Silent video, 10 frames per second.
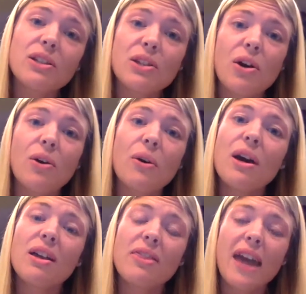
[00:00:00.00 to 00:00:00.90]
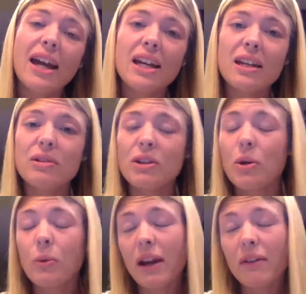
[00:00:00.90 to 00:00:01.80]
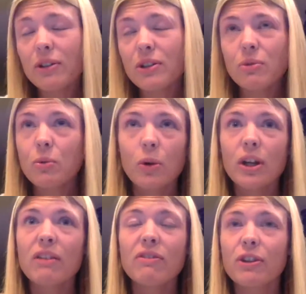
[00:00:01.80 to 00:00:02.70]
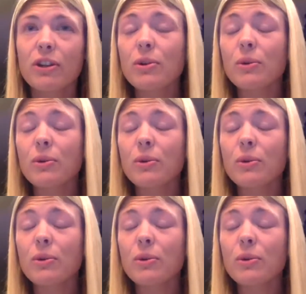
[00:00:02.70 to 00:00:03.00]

So that can, whatever is rewarding for you,